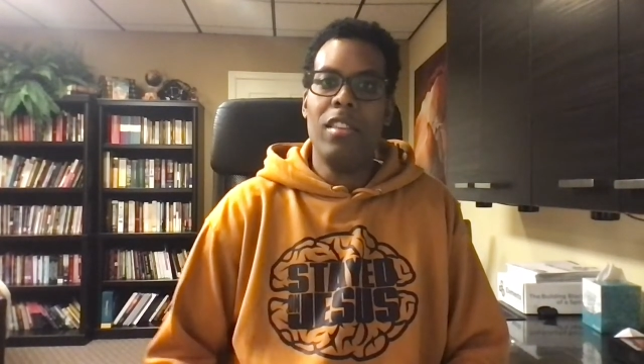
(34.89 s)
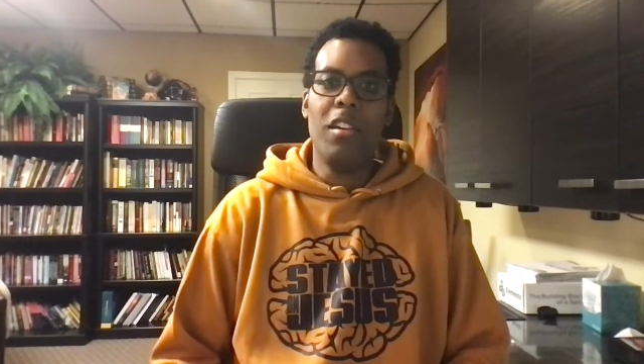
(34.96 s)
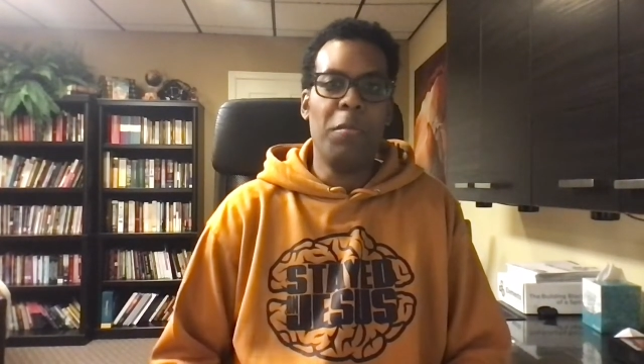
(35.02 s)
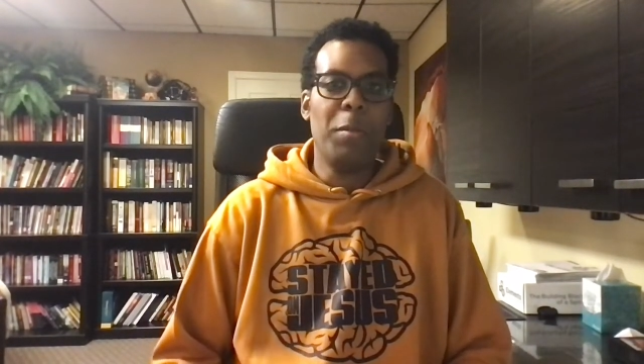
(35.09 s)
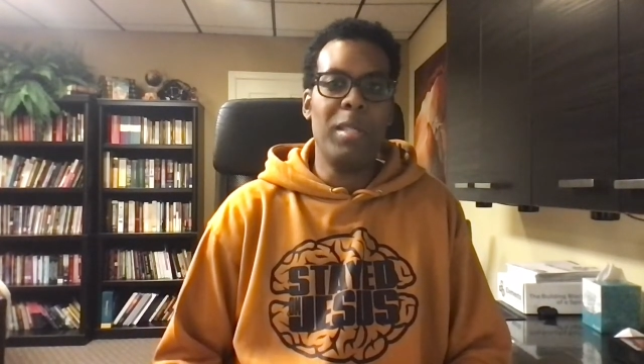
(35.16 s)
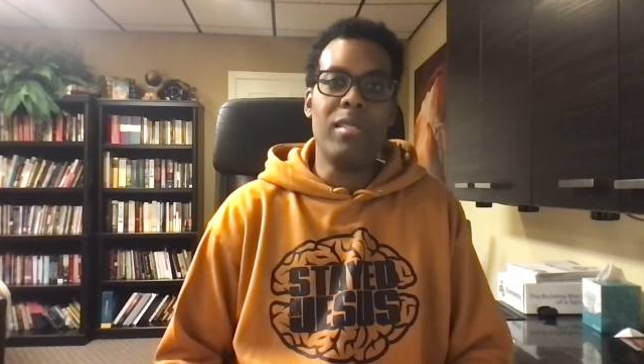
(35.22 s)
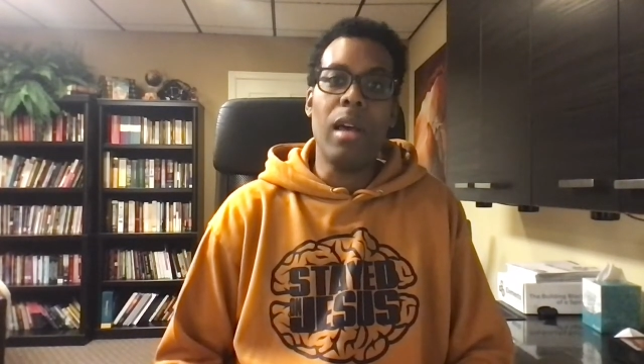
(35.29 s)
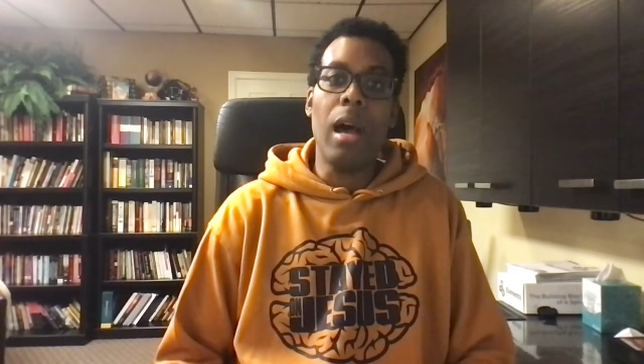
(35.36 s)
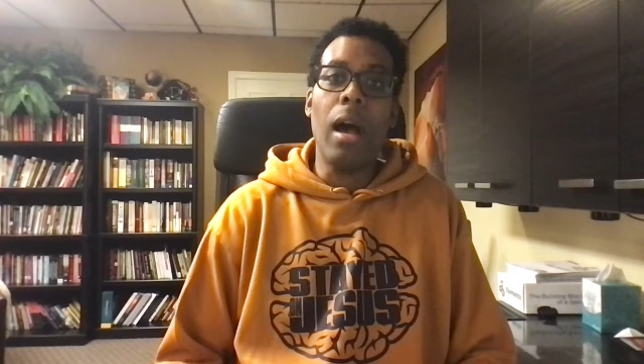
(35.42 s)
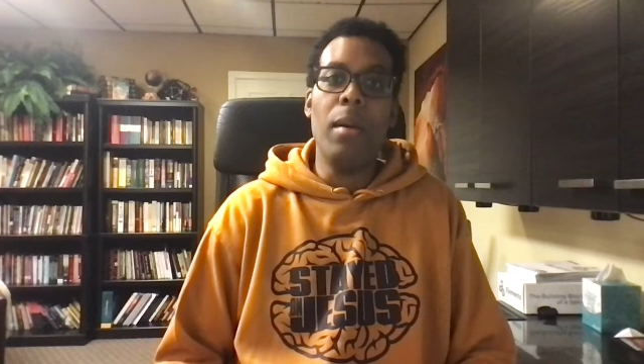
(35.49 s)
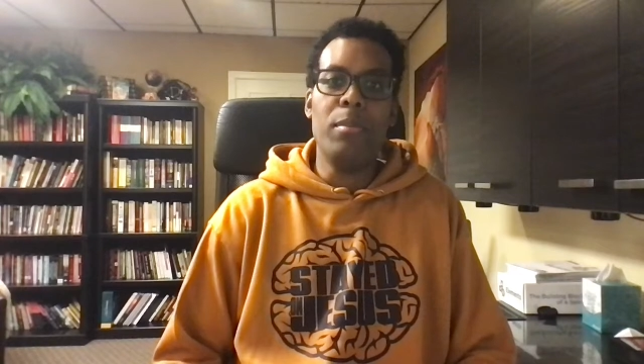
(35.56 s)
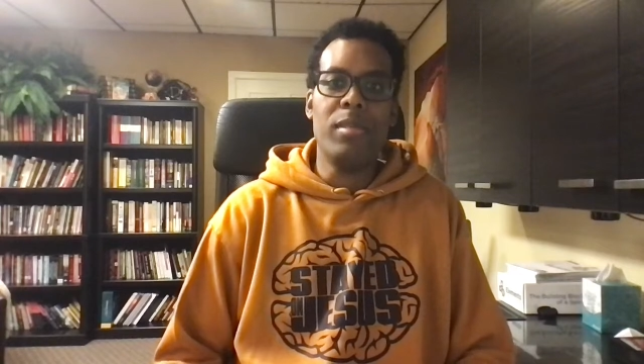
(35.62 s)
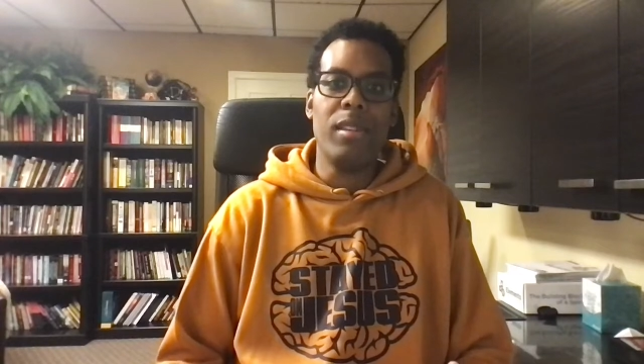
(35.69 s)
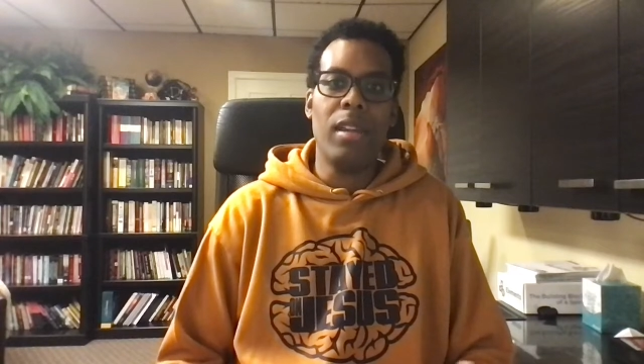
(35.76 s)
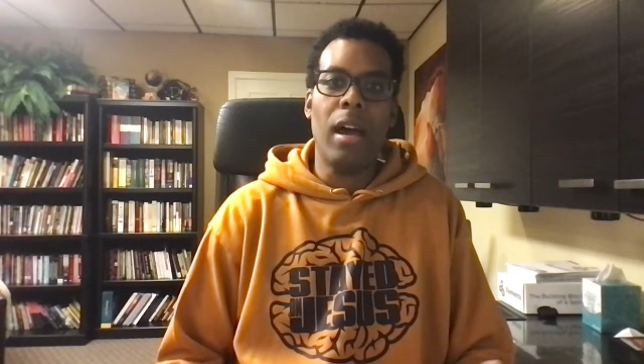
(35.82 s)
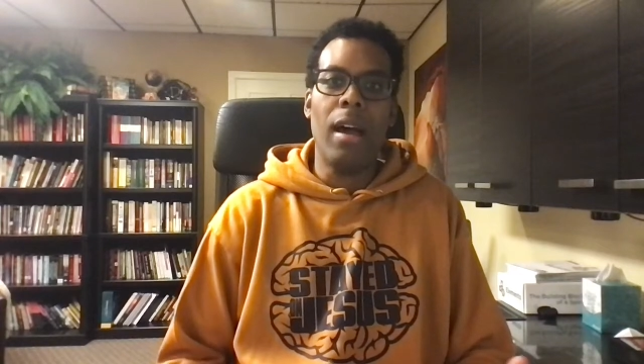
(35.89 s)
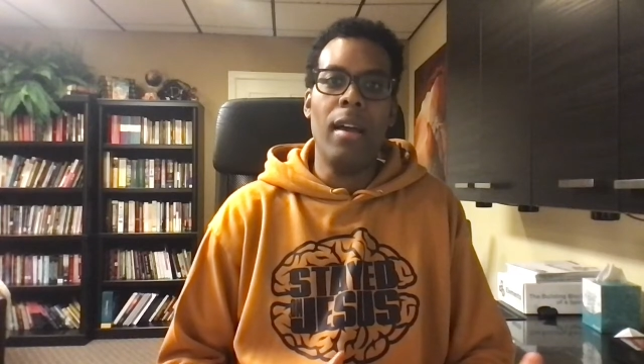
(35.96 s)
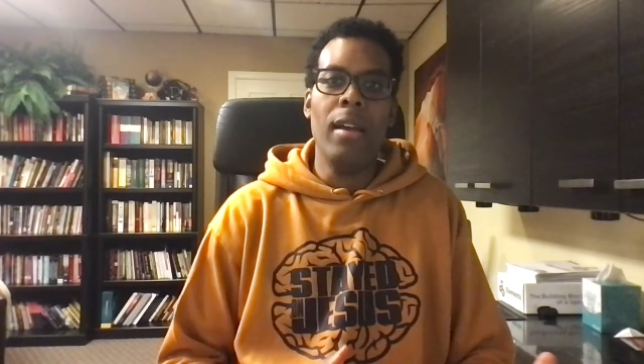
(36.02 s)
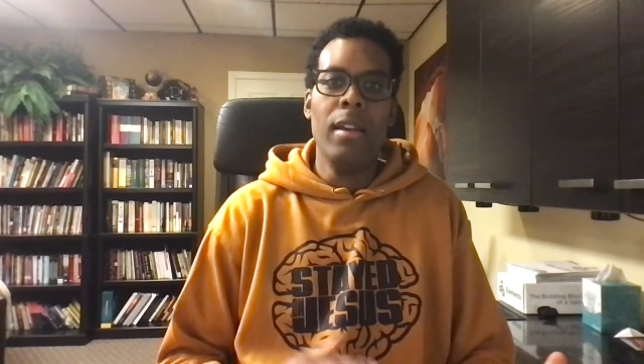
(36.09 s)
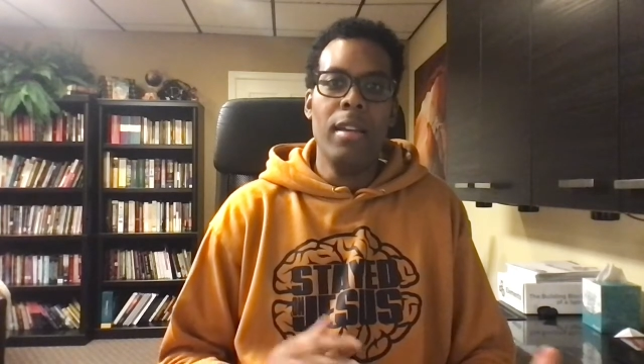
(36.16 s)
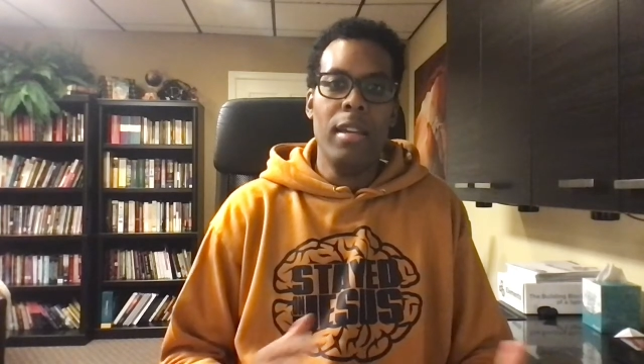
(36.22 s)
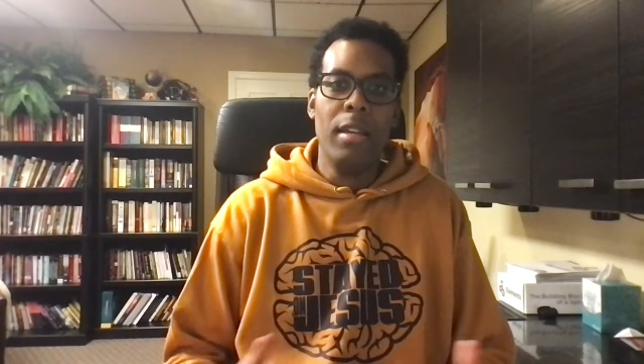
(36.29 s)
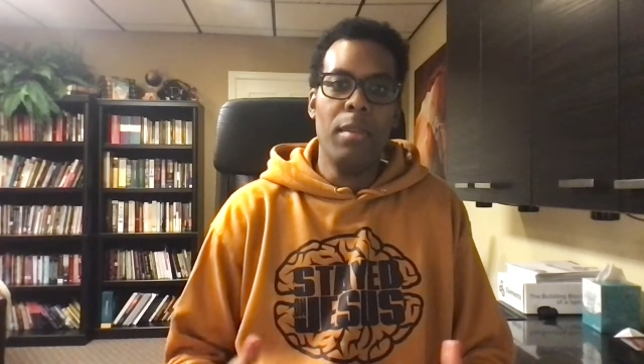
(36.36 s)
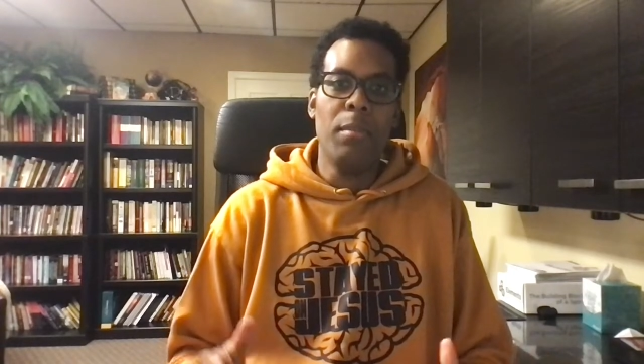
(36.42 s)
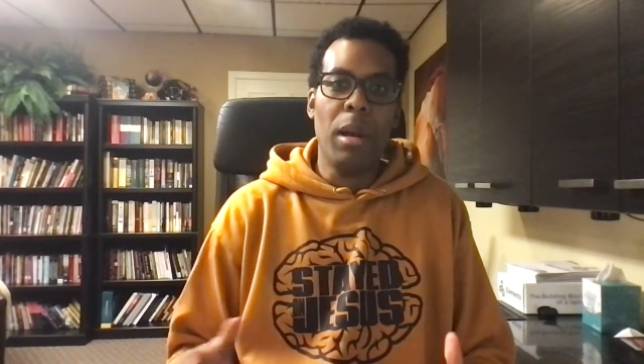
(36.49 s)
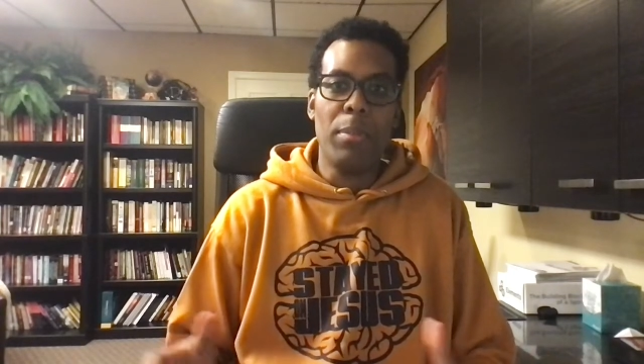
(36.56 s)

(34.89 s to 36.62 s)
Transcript: There have been times that I, in my